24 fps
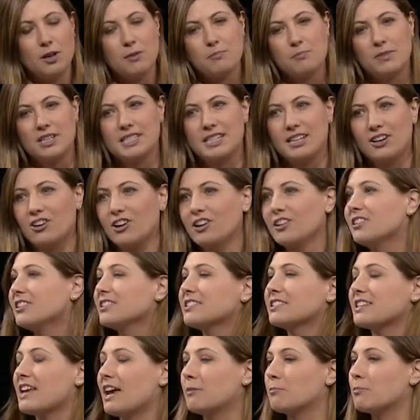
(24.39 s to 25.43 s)

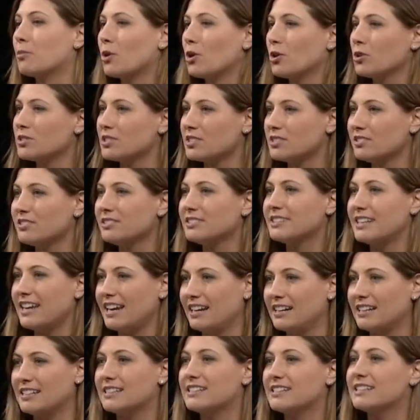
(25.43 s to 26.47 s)
materials, and personal
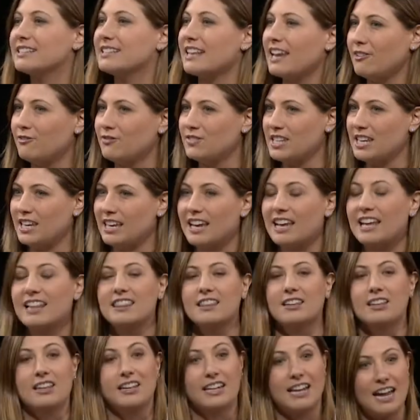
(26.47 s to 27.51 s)
data safety in
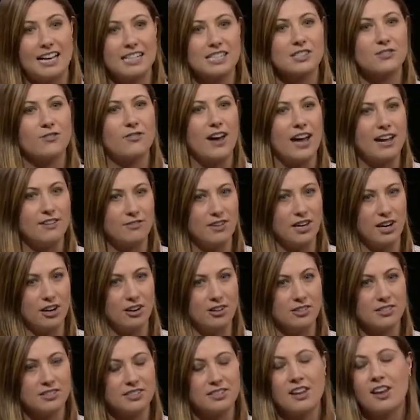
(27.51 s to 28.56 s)
the next five
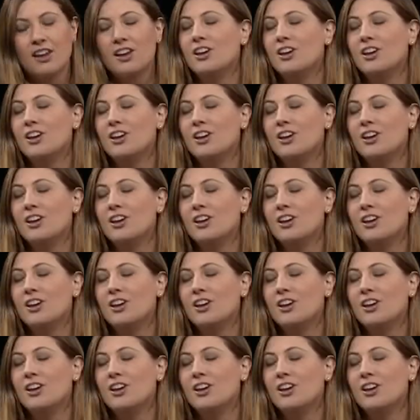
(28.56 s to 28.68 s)
years.